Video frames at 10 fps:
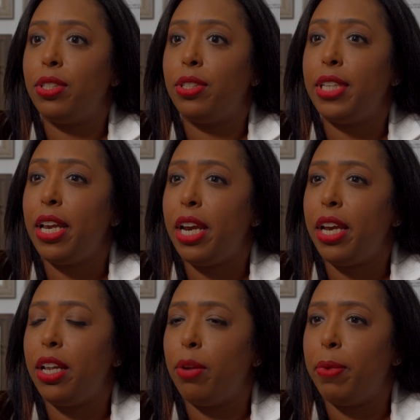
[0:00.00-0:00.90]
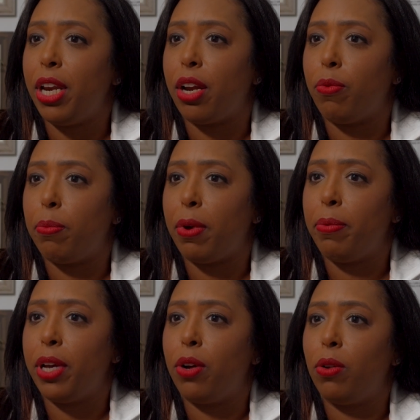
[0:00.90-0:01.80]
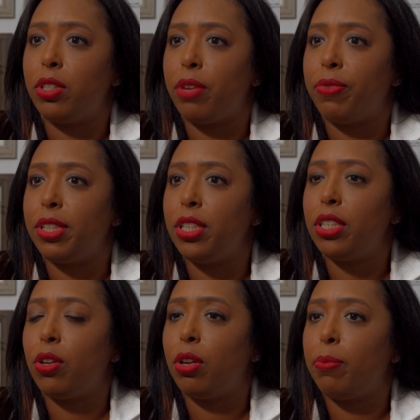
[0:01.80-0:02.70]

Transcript: city in Dominican Republic called San Francisco de